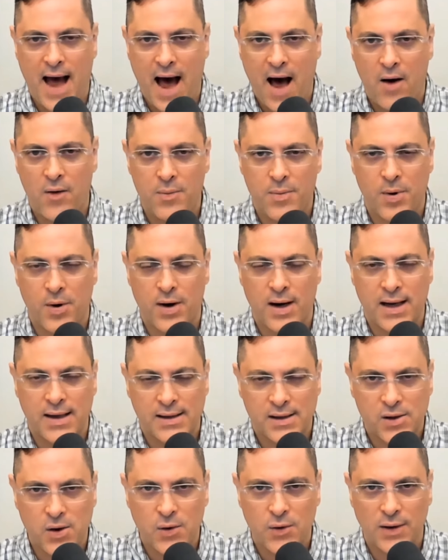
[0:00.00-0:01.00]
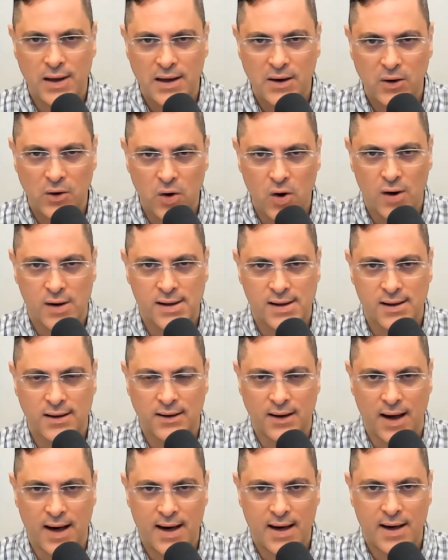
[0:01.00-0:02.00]
output, it certainly looks
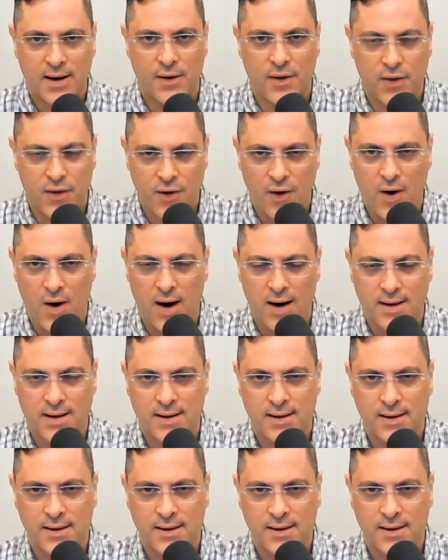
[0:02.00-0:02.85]
like thought.